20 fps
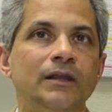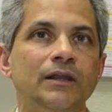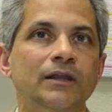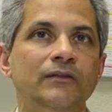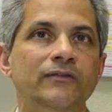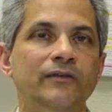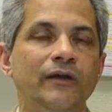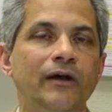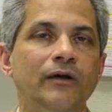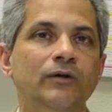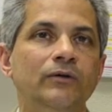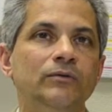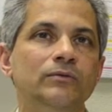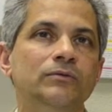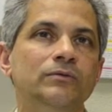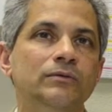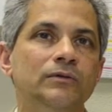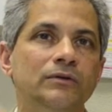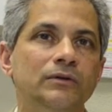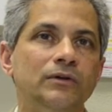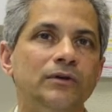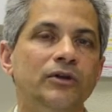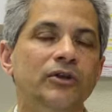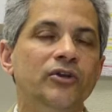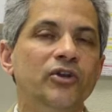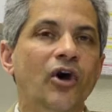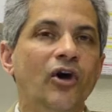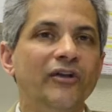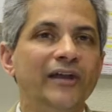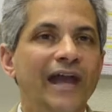So
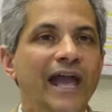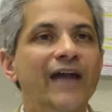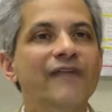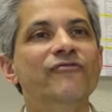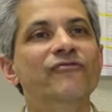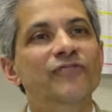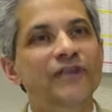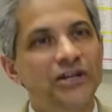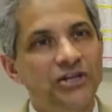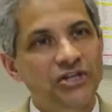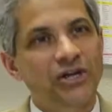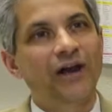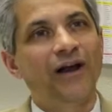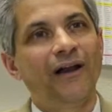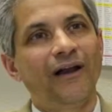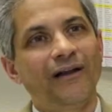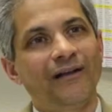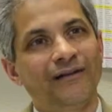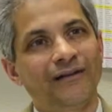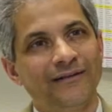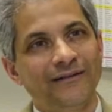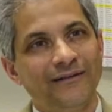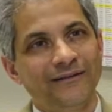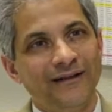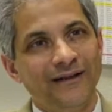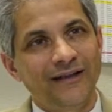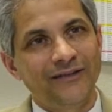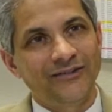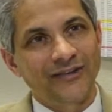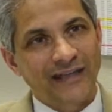not every child
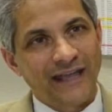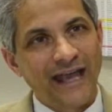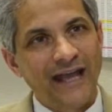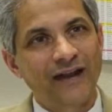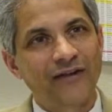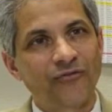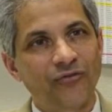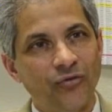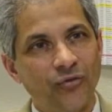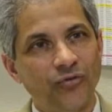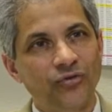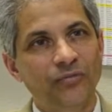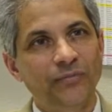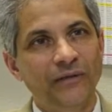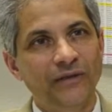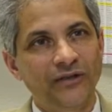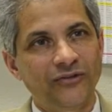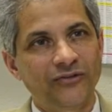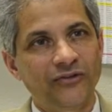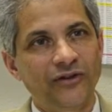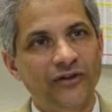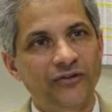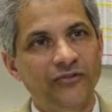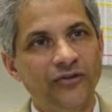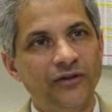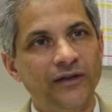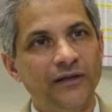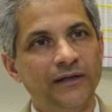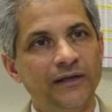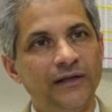is a candidate for orthopedic
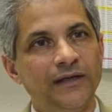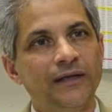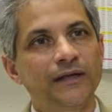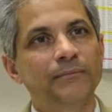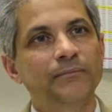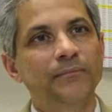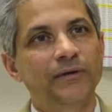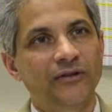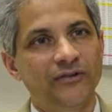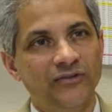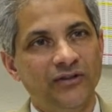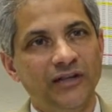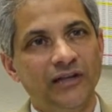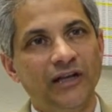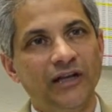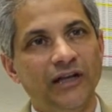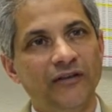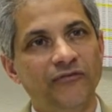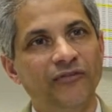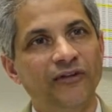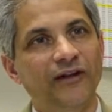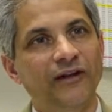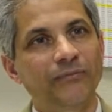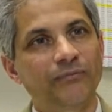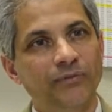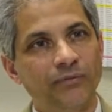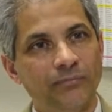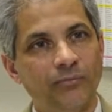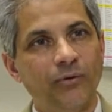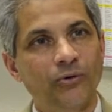surgery, but a significant
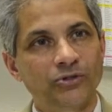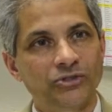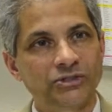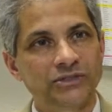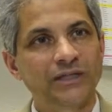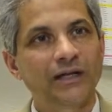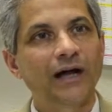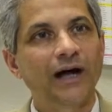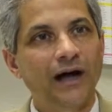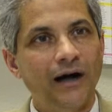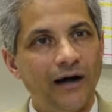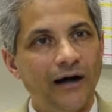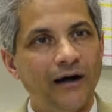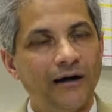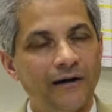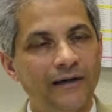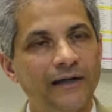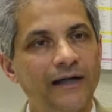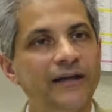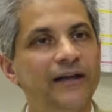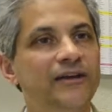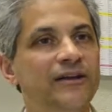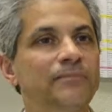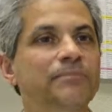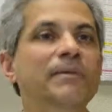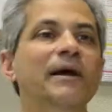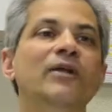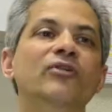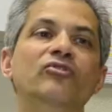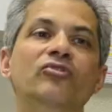proportion are, and it
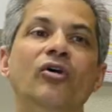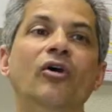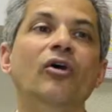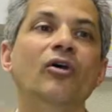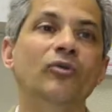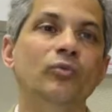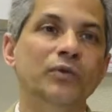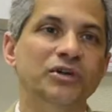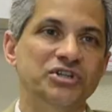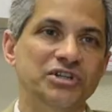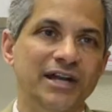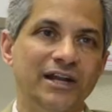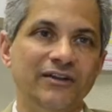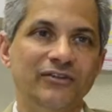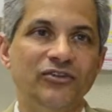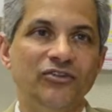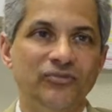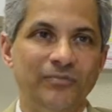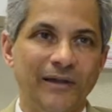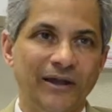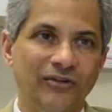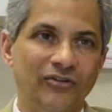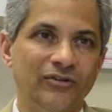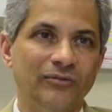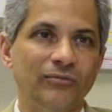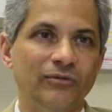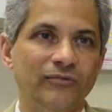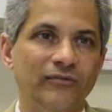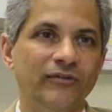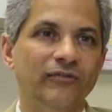depends on which end of the spectrum
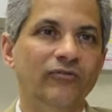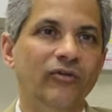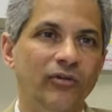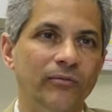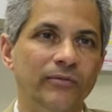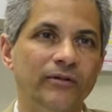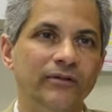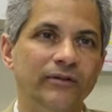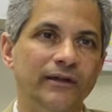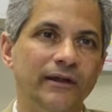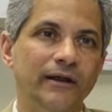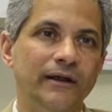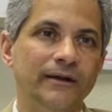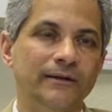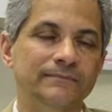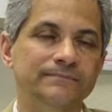of involvement they are.